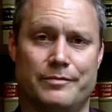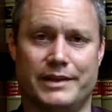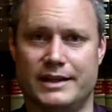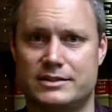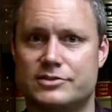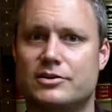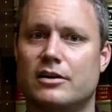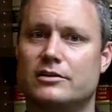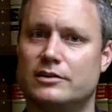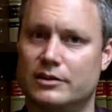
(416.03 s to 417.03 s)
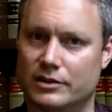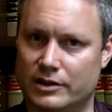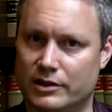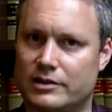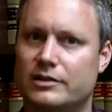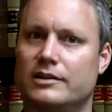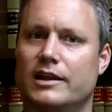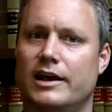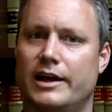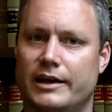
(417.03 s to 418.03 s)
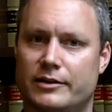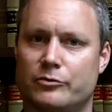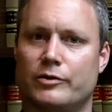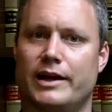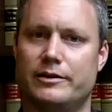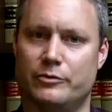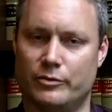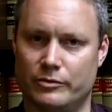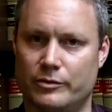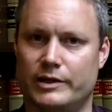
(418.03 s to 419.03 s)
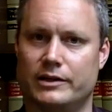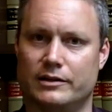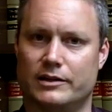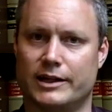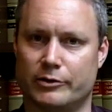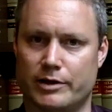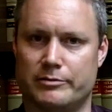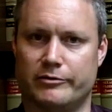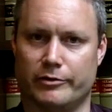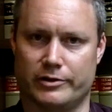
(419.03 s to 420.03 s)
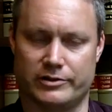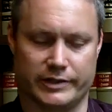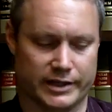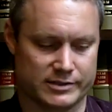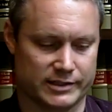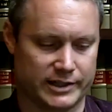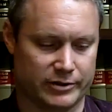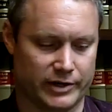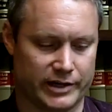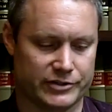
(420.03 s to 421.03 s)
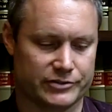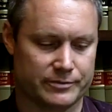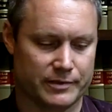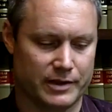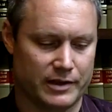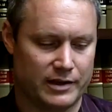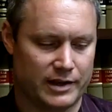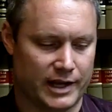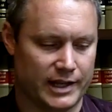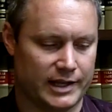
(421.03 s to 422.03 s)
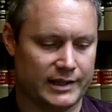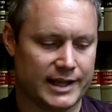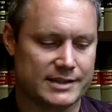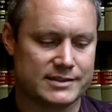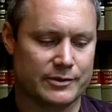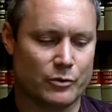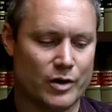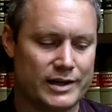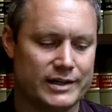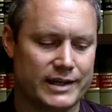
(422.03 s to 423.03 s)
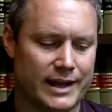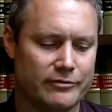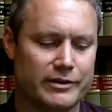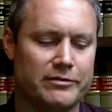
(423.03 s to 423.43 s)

it's starting to look like what it looked like right before the 2008 crash. And lastly, 1 in every